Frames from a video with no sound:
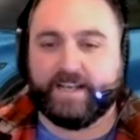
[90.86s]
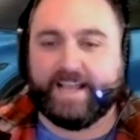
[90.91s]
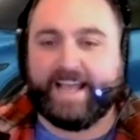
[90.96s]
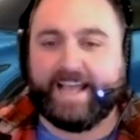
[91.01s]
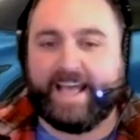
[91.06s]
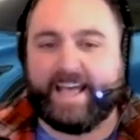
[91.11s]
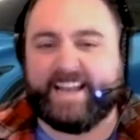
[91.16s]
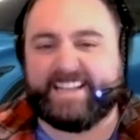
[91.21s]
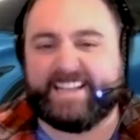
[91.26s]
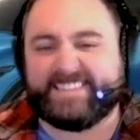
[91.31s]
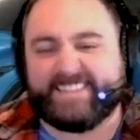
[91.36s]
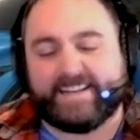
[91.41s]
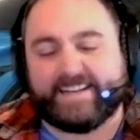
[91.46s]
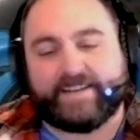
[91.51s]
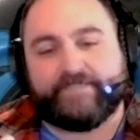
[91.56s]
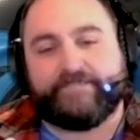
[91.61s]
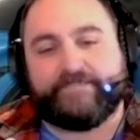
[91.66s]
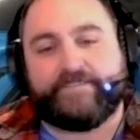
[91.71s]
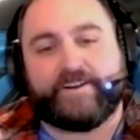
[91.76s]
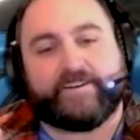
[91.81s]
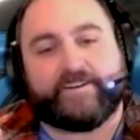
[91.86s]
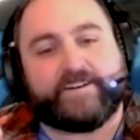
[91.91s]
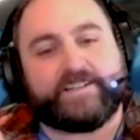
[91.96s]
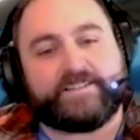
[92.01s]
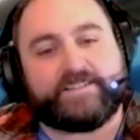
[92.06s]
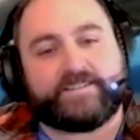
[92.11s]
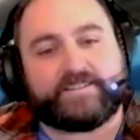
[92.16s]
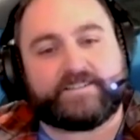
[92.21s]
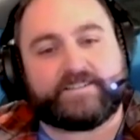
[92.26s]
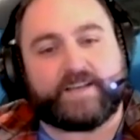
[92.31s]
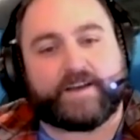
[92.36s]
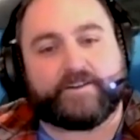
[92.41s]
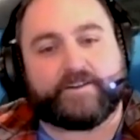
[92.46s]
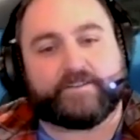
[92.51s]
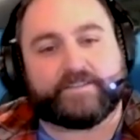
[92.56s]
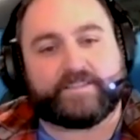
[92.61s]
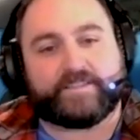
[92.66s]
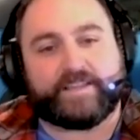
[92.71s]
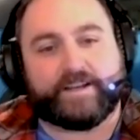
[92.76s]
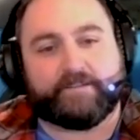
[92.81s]
And it's like a very
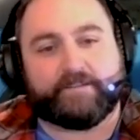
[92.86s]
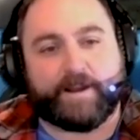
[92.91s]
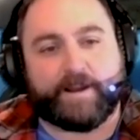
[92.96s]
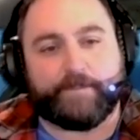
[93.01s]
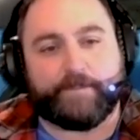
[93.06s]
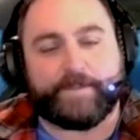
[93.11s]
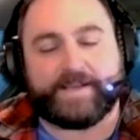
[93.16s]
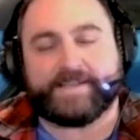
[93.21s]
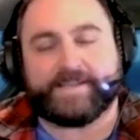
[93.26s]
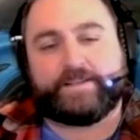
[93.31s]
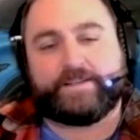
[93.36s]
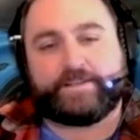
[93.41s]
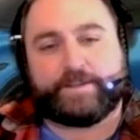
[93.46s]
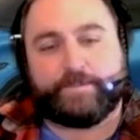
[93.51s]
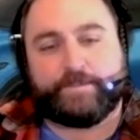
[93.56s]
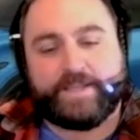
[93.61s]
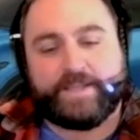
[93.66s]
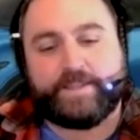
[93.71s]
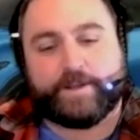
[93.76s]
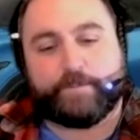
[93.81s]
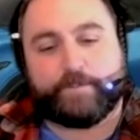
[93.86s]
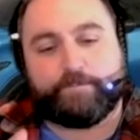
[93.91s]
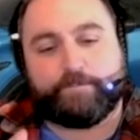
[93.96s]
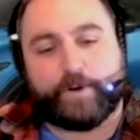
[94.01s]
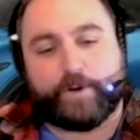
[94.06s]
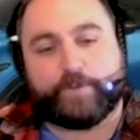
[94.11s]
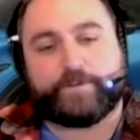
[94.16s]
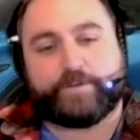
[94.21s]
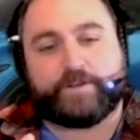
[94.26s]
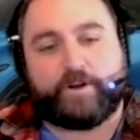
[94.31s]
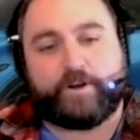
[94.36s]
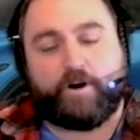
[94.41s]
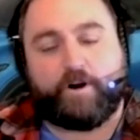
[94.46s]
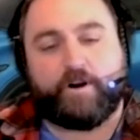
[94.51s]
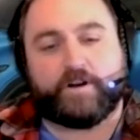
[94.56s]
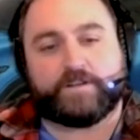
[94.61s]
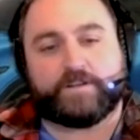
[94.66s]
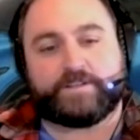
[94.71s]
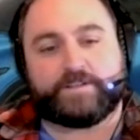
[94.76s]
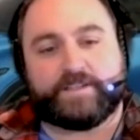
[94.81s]
subtle thing, right? Because to me, they're both
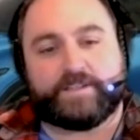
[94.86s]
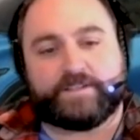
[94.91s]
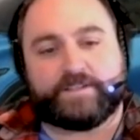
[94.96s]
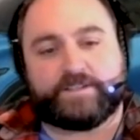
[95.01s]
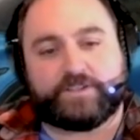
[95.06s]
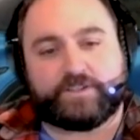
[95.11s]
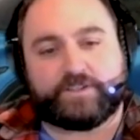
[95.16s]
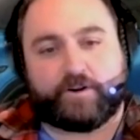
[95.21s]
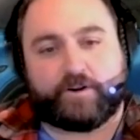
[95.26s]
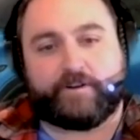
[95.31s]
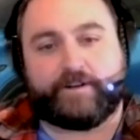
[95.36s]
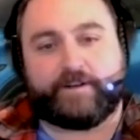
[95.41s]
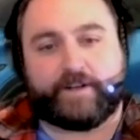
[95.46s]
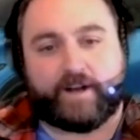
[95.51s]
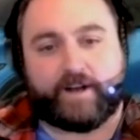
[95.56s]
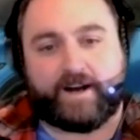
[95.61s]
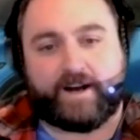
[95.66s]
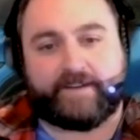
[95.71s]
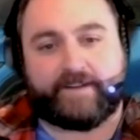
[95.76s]
cars that started off